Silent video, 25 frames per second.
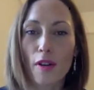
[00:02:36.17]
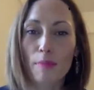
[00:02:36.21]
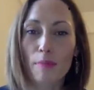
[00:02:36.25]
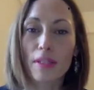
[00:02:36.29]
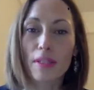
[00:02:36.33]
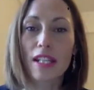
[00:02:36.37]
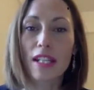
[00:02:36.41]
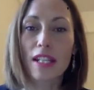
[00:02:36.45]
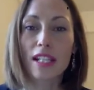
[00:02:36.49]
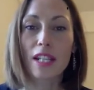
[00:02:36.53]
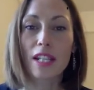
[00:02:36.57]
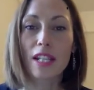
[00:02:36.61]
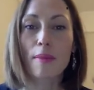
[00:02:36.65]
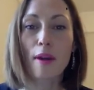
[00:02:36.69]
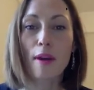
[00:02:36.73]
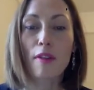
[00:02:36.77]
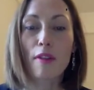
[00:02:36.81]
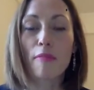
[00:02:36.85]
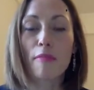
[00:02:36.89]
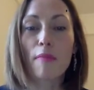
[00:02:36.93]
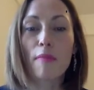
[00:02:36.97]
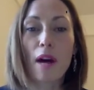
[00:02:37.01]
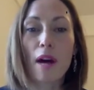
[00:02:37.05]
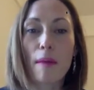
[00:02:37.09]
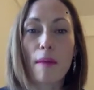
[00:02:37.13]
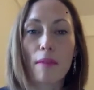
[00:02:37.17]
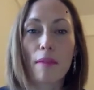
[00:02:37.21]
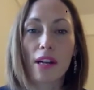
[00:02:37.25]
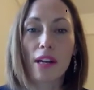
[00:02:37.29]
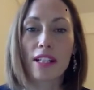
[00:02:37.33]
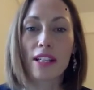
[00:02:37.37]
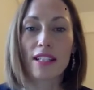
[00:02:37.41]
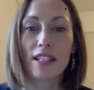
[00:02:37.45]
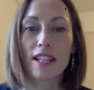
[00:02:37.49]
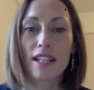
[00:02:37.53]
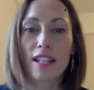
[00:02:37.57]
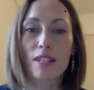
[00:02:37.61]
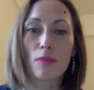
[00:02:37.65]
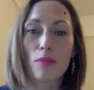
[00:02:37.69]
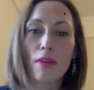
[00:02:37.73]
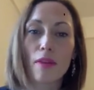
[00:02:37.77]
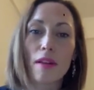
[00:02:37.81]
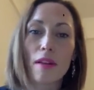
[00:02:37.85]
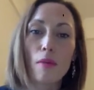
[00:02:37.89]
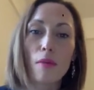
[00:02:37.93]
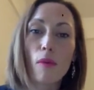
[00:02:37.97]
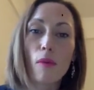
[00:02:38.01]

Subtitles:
particularly in the back of my mind as we're